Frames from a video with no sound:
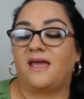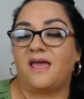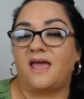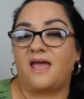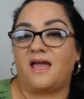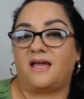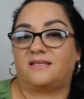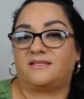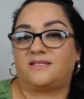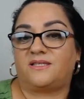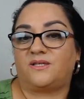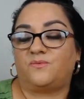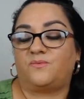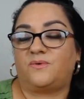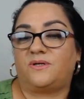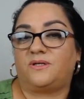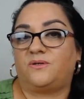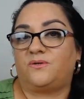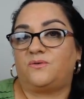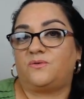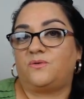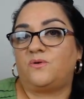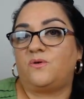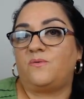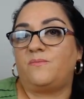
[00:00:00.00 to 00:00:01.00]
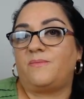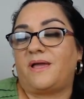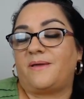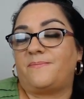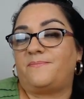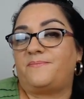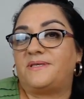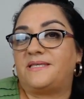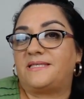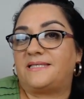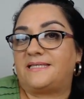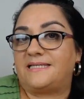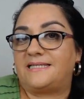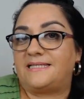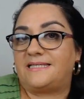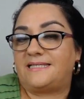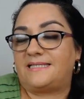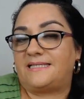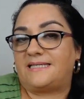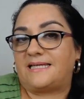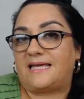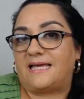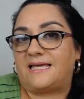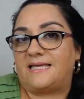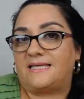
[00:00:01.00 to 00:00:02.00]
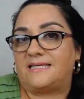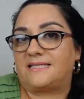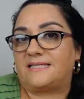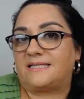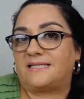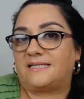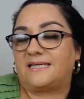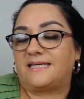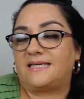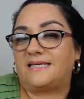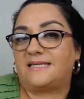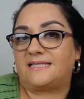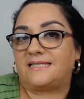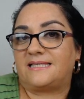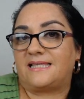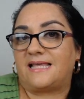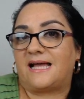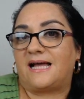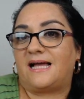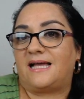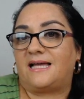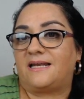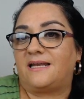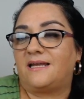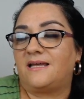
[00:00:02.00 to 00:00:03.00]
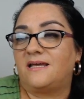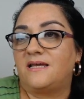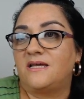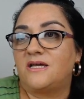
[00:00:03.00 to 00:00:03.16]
And so what Google My Business does is that